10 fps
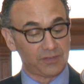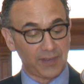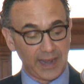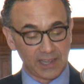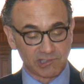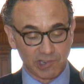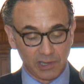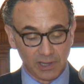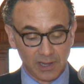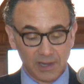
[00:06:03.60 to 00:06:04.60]

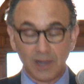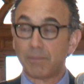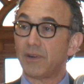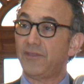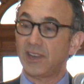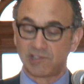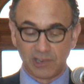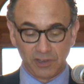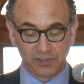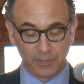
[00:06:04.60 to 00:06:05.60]
financial,
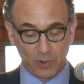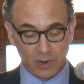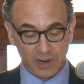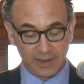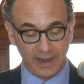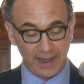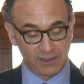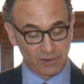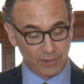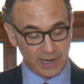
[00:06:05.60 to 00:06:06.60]
professional support,
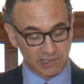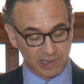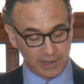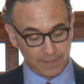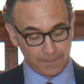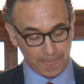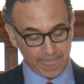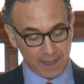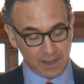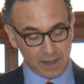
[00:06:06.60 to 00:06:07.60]
and direction.
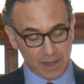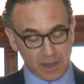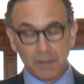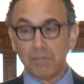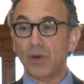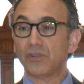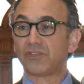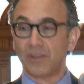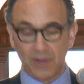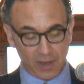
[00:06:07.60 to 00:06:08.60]
Most
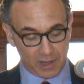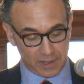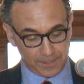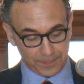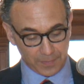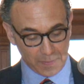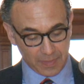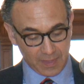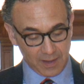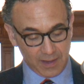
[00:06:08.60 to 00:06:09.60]
of
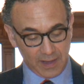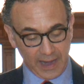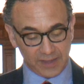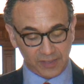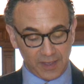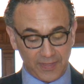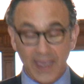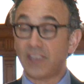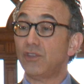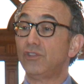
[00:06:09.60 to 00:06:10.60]
all, I say
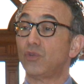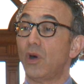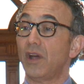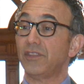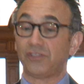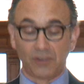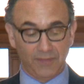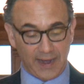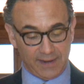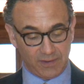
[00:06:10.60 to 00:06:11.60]
thank you to all the
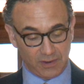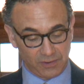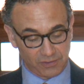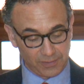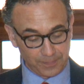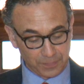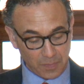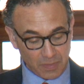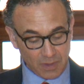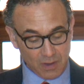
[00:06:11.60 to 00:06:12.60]
survivors
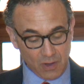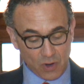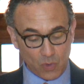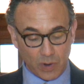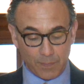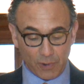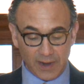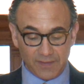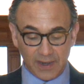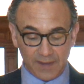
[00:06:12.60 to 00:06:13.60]
who were
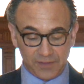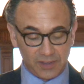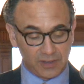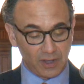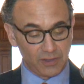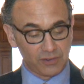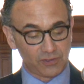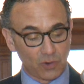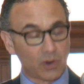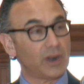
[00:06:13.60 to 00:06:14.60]
brave enough to tell their
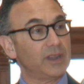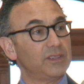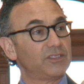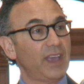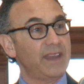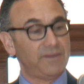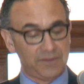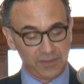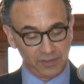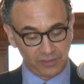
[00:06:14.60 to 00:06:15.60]
stories and
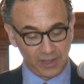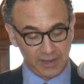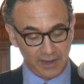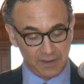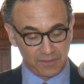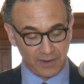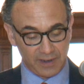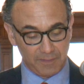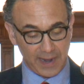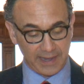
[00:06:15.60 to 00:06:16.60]
sit in front
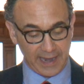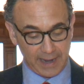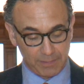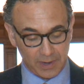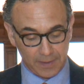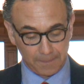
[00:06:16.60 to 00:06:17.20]
of my camera.